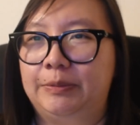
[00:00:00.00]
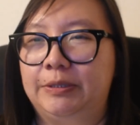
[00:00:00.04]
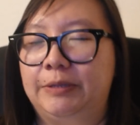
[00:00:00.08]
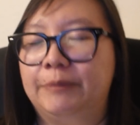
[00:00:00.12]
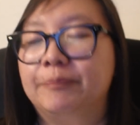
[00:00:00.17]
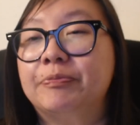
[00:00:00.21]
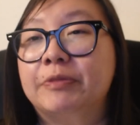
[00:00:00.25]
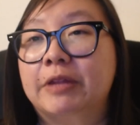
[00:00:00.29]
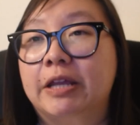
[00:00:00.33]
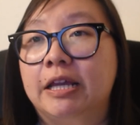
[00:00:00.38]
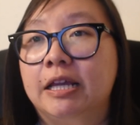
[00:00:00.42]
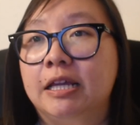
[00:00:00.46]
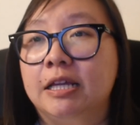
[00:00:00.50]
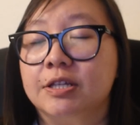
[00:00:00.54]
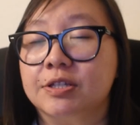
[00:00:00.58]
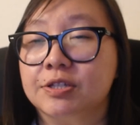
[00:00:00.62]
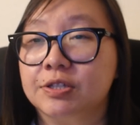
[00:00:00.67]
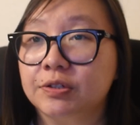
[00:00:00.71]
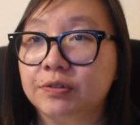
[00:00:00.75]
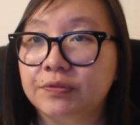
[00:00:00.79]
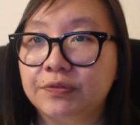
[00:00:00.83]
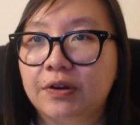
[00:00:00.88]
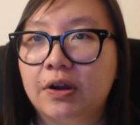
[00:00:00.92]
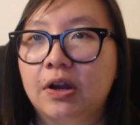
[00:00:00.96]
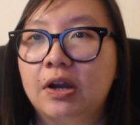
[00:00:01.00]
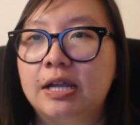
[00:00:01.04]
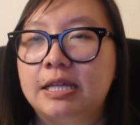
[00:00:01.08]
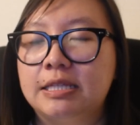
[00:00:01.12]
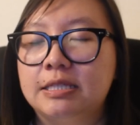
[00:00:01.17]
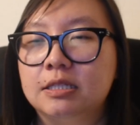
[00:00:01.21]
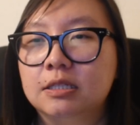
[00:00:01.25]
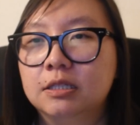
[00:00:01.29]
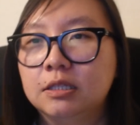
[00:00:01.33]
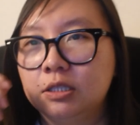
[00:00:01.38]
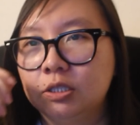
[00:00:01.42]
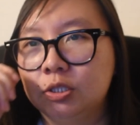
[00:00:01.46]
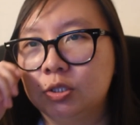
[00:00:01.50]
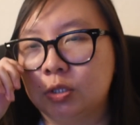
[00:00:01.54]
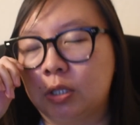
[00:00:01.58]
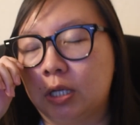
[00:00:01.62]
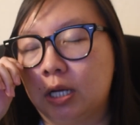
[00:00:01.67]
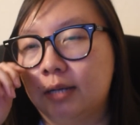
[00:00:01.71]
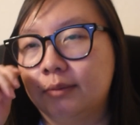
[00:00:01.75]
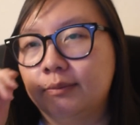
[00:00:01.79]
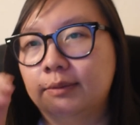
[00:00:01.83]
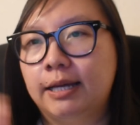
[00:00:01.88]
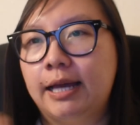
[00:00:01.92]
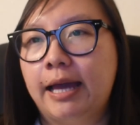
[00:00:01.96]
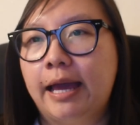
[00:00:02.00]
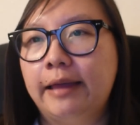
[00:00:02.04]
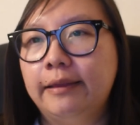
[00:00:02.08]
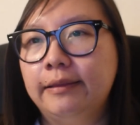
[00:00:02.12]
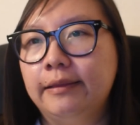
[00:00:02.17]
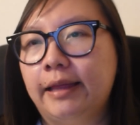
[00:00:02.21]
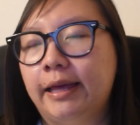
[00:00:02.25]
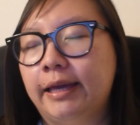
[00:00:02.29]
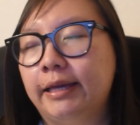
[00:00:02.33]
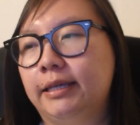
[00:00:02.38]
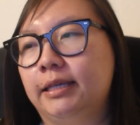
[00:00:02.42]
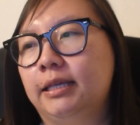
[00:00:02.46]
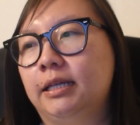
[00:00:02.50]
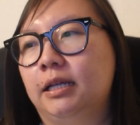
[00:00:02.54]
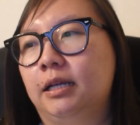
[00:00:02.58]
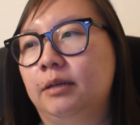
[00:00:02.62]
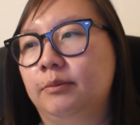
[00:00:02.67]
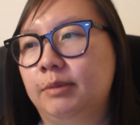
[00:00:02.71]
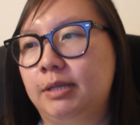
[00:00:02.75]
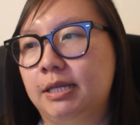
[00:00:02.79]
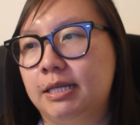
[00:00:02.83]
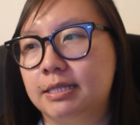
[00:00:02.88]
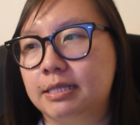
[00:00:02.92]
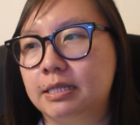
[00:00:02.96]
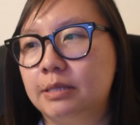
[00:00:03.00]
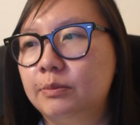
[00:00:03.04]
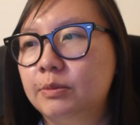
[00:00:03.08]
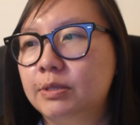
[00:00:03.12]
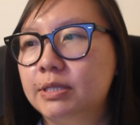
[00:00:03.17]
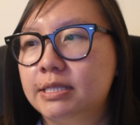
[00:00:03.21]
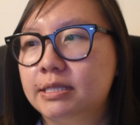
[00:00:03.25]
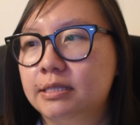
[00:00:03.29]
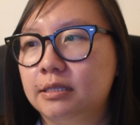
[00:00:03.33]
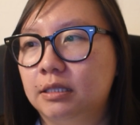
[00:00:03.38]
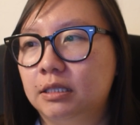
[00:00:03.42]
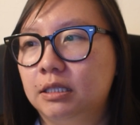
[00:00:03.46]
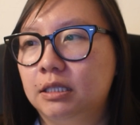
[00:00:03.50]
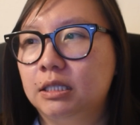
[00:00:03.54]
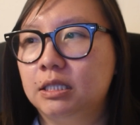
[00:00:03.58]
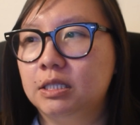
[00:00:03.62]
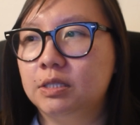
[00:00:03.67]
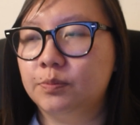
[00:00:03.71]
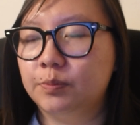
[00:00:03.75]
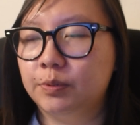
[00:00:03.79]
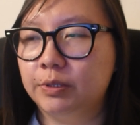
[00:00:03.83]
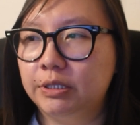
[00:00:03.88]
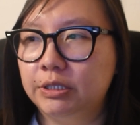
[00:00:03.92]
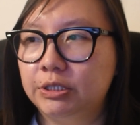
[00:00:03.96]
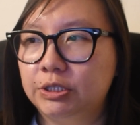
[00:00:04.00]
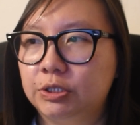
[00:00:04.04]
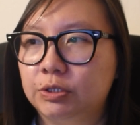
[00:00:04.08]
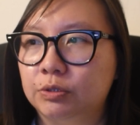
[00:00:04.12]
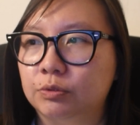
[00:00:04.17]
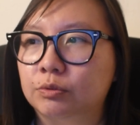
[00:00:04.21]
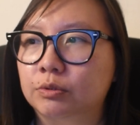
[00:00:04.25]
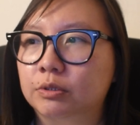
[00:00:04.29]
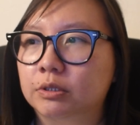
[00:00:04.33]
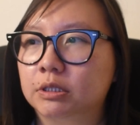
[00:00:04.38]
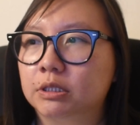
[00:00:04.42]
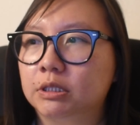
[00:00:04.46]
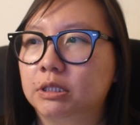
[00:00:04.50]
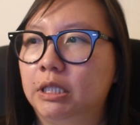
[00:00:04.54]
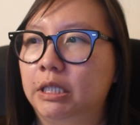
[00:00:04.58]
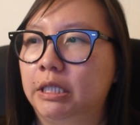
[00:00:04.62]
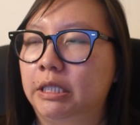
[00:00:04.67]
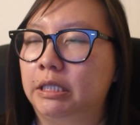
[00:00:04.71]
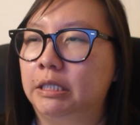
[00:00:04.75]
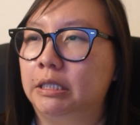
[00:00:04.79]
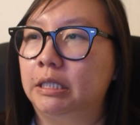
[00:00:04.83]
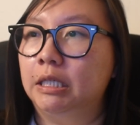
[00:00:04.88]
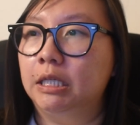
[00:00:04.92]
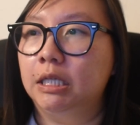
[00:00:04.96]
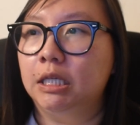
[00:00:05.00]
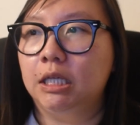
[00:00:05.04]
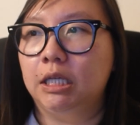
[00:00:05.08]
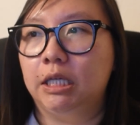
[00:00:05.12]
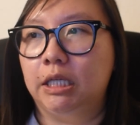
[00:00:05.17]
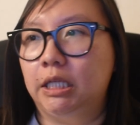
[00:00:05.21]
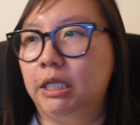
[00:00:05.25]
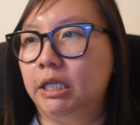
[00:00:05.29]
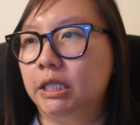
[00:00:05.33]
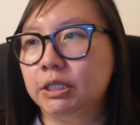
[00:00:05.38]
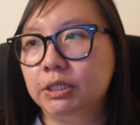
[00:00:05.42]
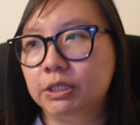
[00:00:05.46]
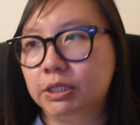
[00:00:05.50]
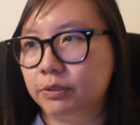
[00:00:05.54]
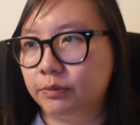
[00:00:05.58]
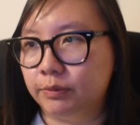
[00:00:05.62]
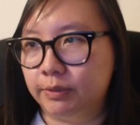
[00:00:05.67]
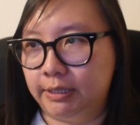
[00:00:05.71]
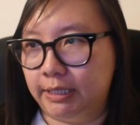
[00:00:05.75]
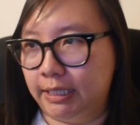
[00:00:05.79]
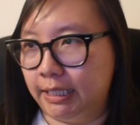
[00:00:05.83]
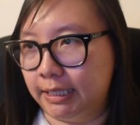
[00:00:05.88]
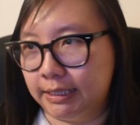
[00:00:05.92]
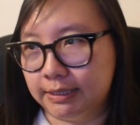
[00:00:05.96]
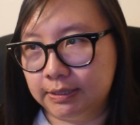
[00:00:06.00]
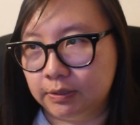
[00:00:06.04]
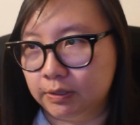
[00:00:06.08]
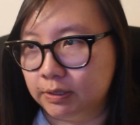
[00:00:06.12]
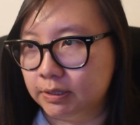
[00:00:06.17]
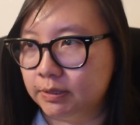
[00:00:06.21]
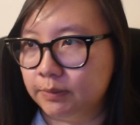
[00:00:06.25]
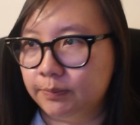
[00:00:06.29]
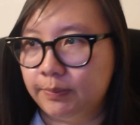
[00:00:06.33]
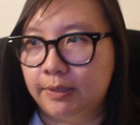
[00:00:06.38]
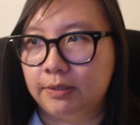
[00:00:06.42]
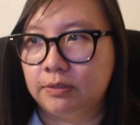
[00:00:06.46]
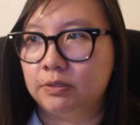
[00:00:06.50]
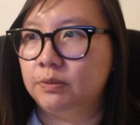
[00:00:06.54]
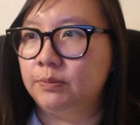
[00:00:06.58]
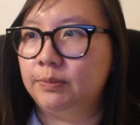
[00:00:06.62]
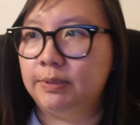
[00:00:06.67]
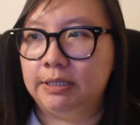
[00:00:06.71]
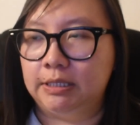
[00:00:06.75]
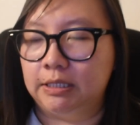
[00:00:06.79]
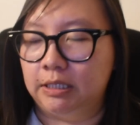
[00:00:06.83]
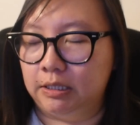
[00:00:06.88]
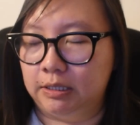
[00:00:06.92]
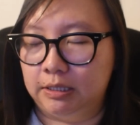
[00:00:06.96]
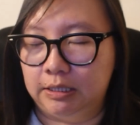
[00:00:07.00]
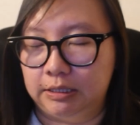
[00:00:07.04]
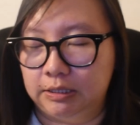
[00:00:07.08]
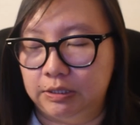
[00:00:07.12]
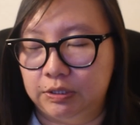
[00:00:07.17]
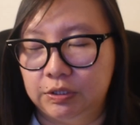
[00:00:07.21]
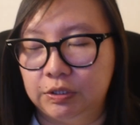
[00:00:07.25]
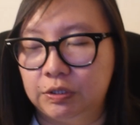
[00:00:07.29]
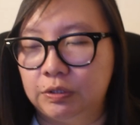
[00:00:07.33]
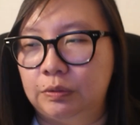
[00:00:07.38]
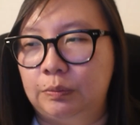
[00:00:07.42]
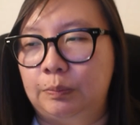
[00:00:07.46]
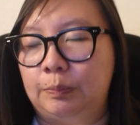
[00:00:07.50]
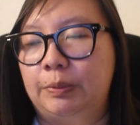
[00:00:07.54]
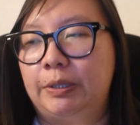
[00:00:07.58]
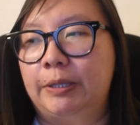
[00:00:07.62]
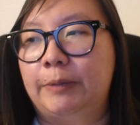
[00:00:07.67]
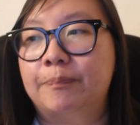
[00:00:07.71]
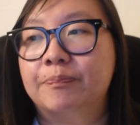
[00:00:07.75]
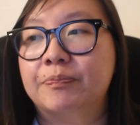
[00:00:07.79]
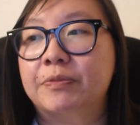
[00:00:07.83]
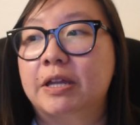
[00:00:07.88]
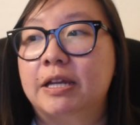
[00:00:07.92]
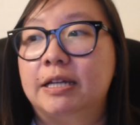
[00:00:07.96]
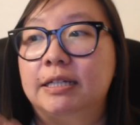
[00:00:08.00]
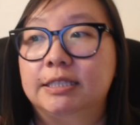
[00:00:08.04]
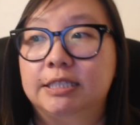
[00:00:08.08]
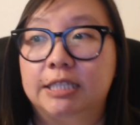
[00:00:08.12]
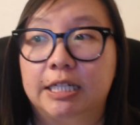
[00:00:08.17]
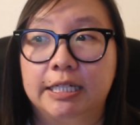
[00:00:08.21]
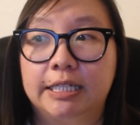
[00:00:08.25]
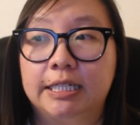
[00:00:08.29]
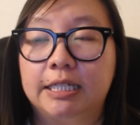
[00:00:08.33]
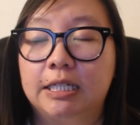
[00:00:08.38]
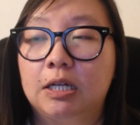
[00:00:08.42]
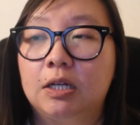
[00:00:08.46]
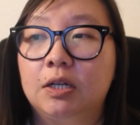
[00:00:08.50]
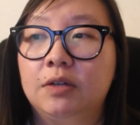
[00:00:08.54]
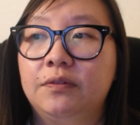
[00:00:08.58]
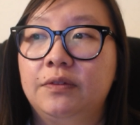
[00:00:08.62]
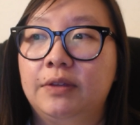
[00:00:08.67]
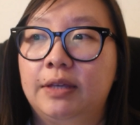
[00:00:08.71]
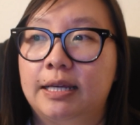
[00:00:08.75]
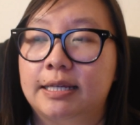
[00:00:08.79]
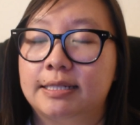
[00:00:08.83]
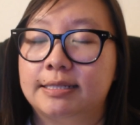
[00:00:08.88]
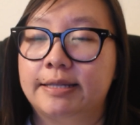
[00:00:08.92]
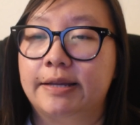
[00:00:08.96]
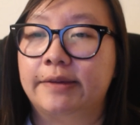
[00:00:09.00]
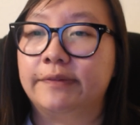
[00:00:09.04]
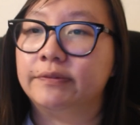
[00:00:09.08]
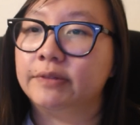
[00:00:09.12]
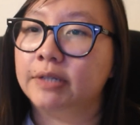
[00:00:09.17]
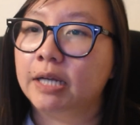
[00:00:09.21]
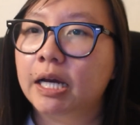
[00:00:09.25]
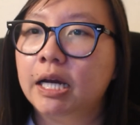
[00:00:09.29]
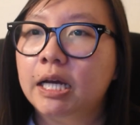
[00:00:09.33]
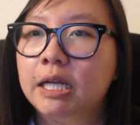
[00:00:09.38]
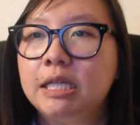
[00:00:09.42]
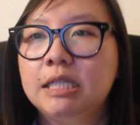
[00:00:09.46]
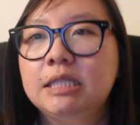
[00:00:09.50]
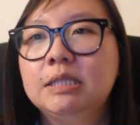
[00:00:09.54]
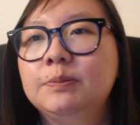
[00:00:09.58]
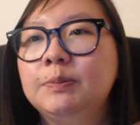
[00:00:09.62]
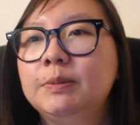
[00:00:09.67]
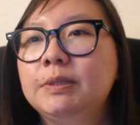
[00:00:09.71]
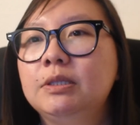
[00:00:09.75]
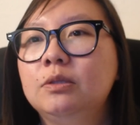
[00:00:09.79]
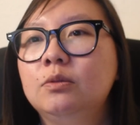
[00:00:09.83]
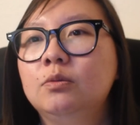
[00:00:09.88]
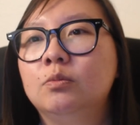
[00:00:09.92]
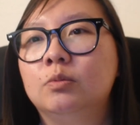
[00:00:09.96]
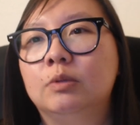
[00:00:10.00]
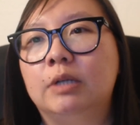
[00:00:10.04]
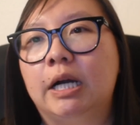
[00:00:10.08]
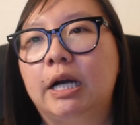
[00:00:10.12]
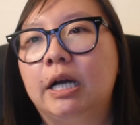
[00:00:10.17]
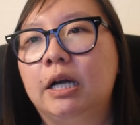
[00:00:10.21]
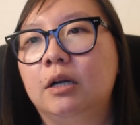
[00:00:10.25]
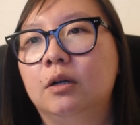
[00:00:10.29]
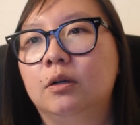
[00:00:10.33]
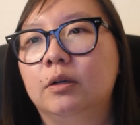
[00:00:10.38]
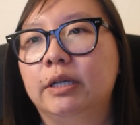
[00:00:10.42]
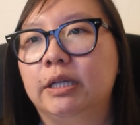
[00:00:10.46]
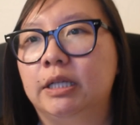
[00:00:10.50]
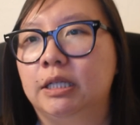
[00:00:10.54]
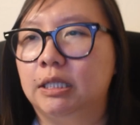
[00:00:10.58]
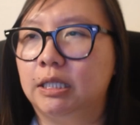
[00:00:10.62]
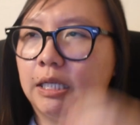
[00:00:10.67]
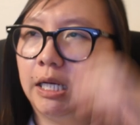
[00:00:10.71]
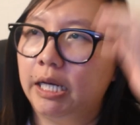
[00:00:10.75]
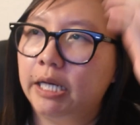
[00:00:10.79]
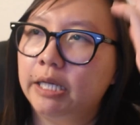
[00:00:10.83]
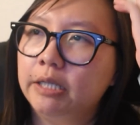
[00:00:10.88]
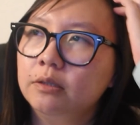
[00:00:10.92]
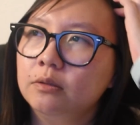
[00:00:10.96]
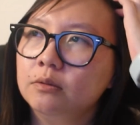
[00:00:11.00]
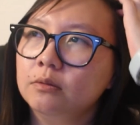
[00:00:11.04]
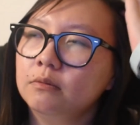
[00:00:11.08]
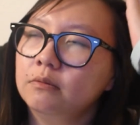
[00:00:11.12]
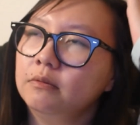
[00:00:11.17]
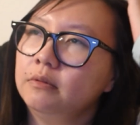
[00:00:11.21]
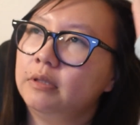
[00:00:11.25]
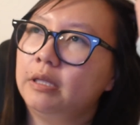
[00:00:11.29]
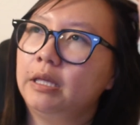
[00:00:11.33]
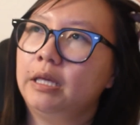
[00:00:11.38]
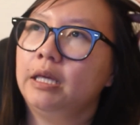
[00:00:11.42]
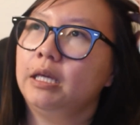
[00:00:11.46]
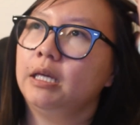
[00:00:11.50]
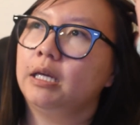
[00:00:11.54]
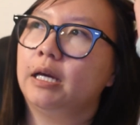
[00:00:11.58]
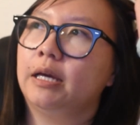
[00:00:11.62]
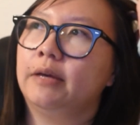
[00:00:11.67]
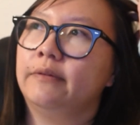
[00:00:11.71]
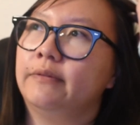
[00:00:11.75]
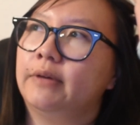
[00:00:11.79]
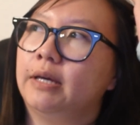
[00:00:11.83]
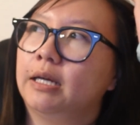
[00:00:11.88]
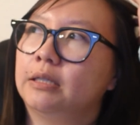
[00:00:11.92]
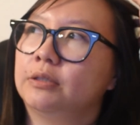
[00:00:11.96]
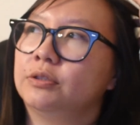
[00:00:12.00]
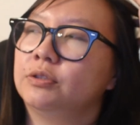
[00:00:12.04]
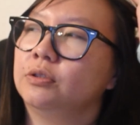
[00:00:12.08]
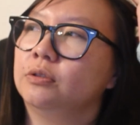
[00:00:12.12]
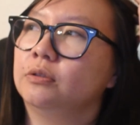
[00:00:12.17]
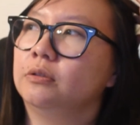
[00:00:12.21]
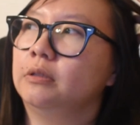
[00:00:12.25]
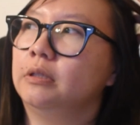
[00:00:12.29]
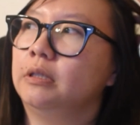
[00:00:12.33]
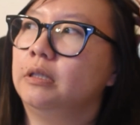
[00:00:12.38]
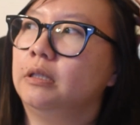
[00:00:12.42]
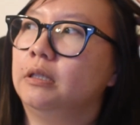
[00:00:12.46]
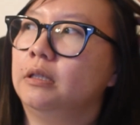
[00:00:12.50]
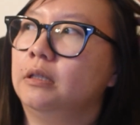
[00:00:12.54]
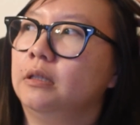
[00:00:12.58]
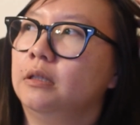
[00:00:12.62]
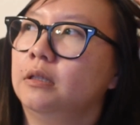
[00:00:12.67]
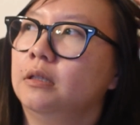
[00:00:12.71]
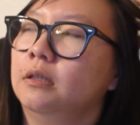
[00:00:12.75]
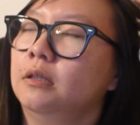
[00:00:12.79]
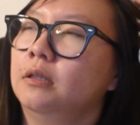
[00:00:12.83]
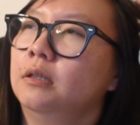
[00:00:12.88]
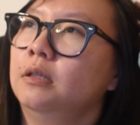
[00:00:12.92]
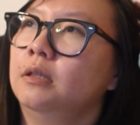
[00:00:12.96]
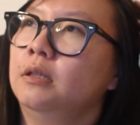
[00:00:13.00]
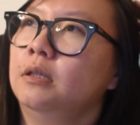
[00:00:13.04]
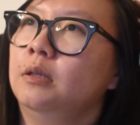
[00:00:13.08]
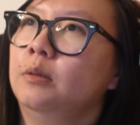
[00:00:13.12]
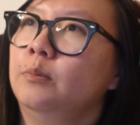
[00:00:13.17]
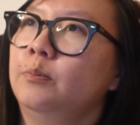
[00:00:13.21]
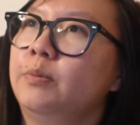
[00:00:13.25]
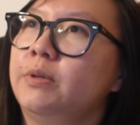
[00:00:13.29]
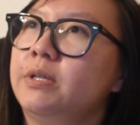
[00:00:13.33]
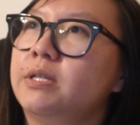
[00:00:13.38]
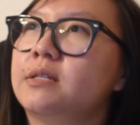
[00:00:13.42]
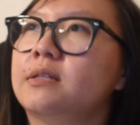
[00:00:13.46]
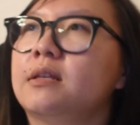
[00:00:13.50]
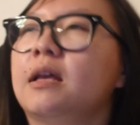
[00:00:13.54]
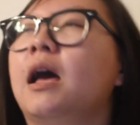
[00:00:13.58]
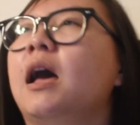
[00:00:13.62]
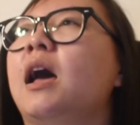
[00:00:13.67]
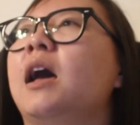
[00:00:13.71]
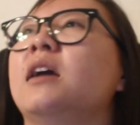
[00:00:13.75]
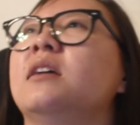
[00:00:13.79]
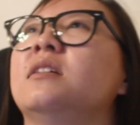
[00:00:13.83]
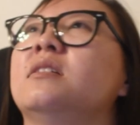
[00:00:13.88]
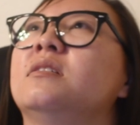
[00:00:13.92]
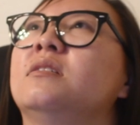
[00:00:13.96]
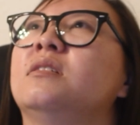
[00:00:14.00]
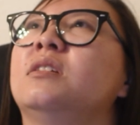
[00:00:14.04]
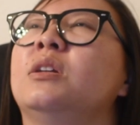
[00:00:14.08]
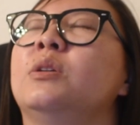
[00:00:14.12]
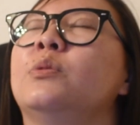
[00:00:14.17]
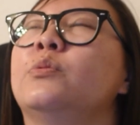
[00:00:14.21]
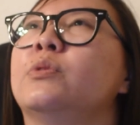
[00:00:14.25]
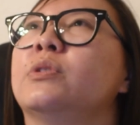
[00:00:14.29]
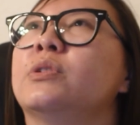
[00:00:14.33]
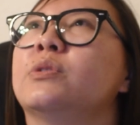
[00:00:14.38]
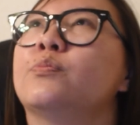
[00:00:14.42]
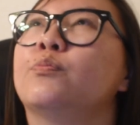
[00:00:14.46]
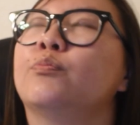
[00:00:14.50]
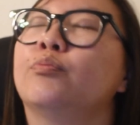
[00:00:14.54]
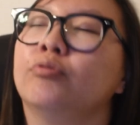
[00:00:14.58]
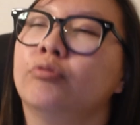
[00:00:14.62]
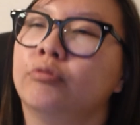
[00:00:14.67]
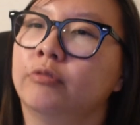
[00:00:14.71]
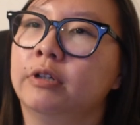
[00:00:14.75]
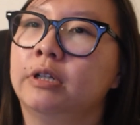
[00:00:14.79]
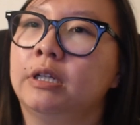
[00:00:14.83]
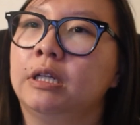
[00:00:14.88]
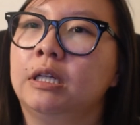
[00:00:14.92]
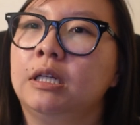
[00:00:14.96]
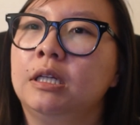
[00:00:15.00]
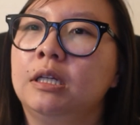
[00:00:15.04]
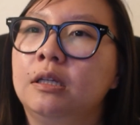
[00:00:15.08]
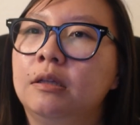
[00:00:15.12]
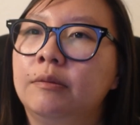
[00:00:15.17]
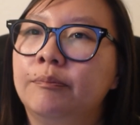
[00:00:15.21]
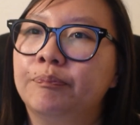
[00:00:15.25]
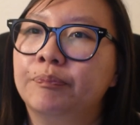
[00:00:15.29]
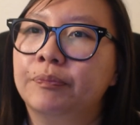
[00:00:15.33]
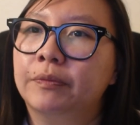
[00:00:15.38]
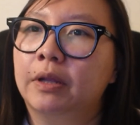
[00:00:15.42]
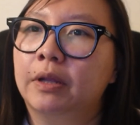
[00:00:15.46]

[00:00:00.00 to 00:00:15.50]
But so far it's a good drama. I like it. I mean, it's almost done. It's pretty short and it airs every day, so it's about to be done soon. But check it out if you guys have not. It's been a while, and I don't think I've actually, besides She Was Pretty,